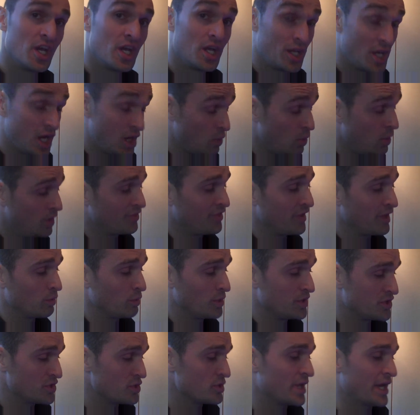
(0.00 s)
Now, one thing
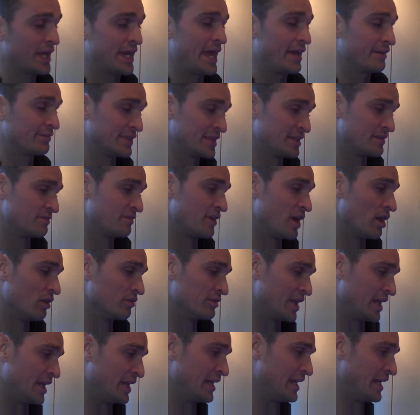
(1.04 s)
we do get heavily involved
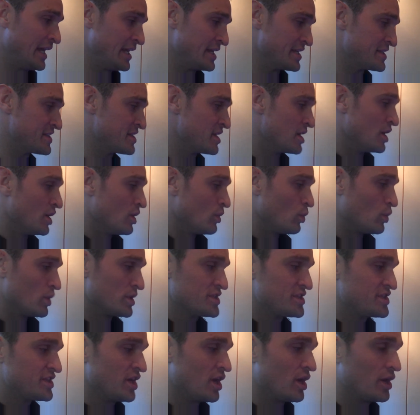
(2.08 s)
in is
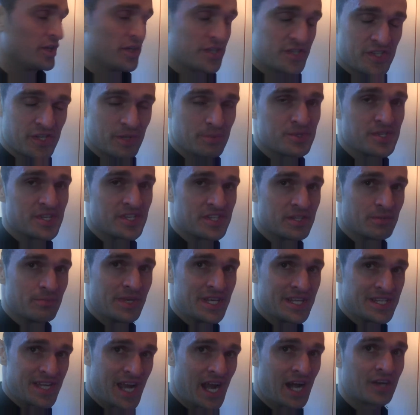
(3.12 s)
once the audio subsystem
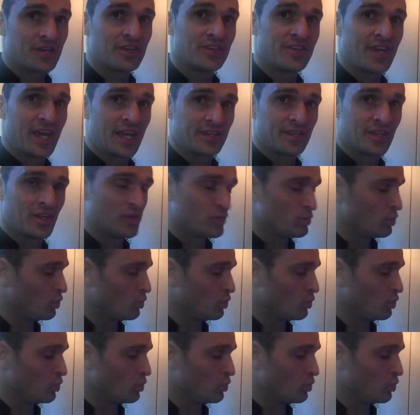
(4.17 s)
is architected,